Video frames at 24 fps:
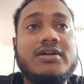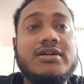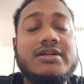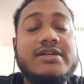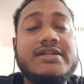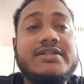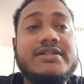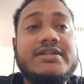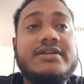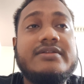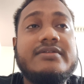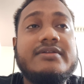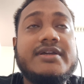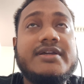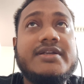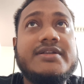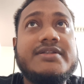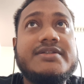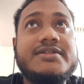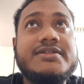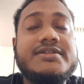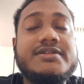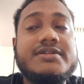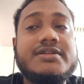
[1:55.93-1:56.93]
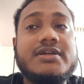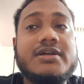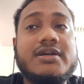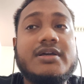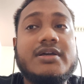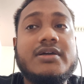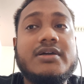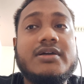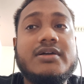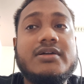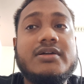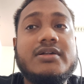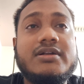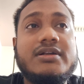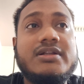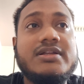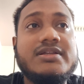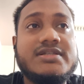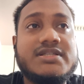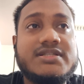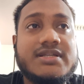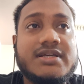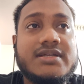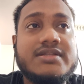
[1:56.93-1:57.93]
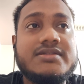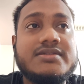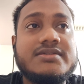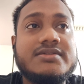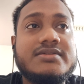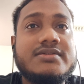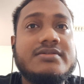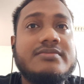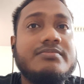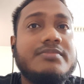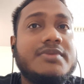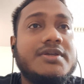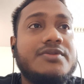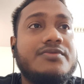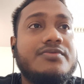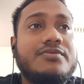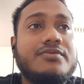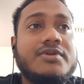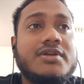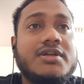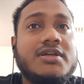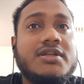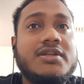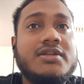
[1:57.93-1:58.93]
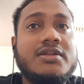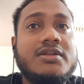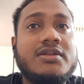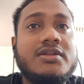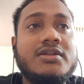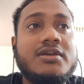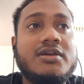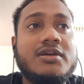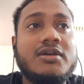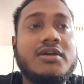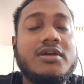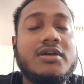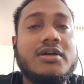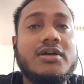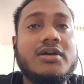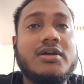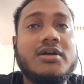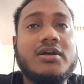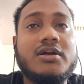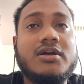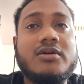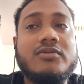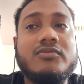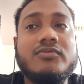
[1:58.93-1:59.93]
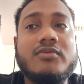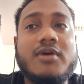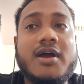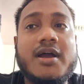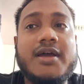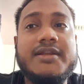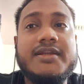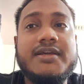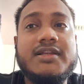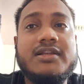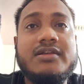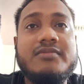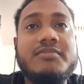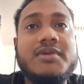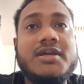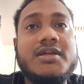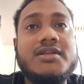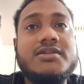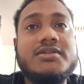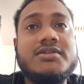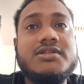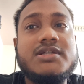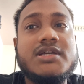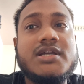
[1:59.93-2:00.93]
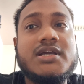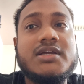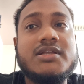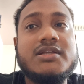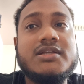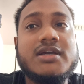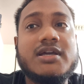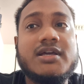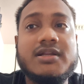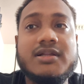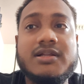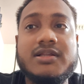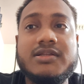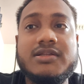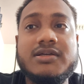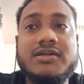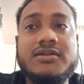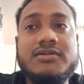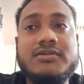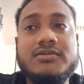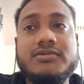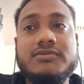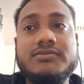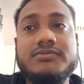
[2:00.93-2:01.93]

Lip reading: It creates distance between one element and another.